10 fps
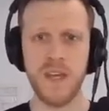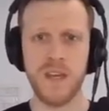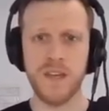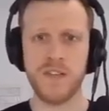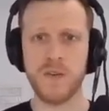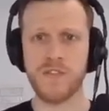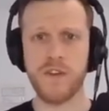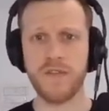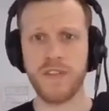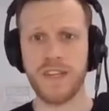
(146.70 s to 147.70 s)
So it's
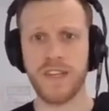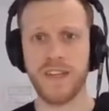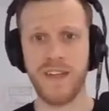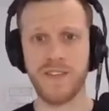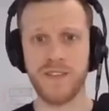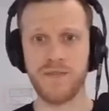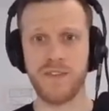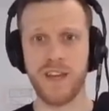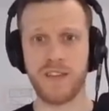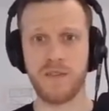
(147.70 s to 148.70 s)
often the case
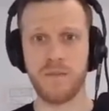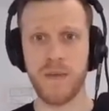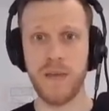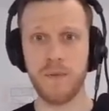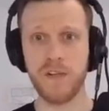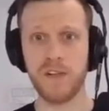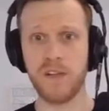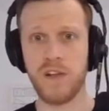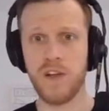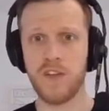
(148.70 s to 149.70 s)
that people
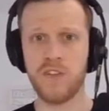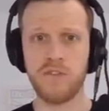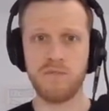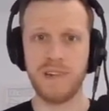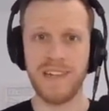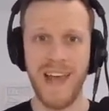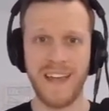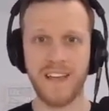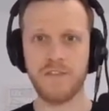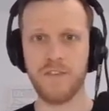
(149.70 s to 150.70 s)
lack
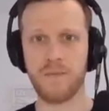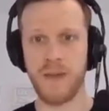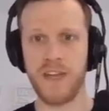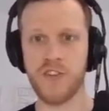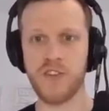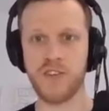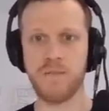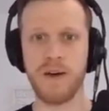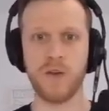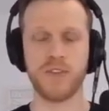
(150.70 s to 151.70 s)
information
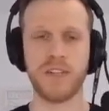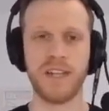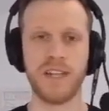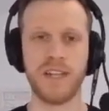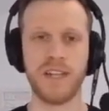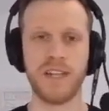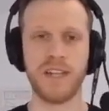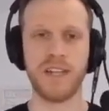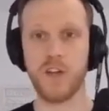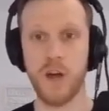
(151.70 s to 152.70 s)
about the license
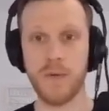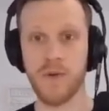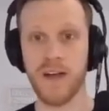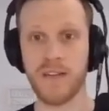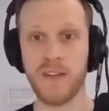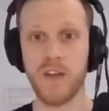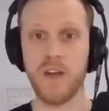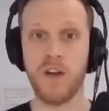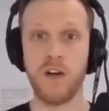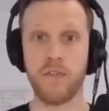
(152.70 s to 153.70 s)
and copyright
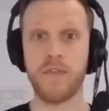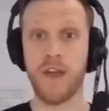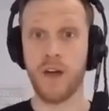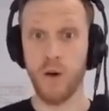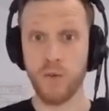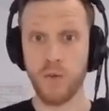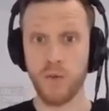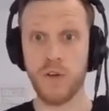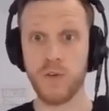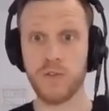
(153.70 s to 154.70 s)
of their own
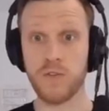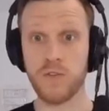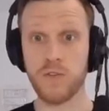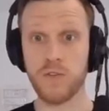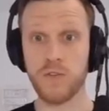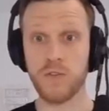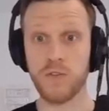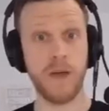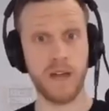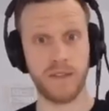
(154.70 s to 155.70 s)
code or of
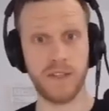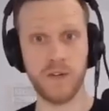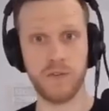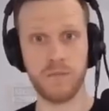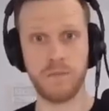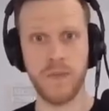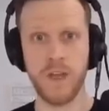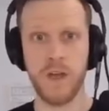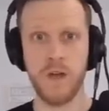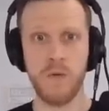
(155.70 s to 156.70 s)
third-party code.
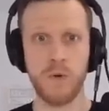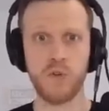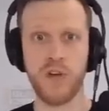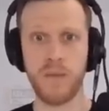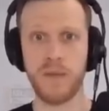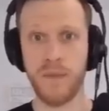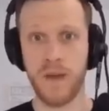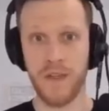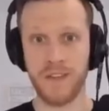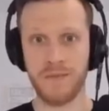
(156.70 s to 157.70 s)
What do I mean by
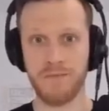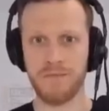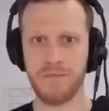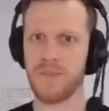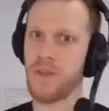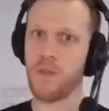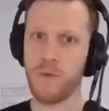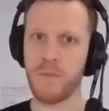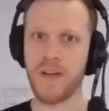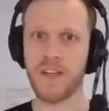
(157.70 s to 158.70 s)
that? A
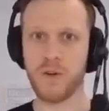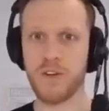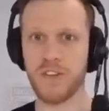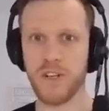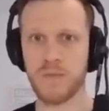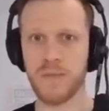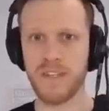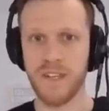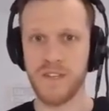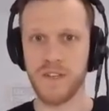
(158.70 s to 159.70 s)
third-party code is a little bit
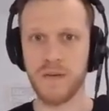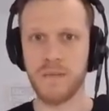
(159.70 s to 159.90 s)
easier.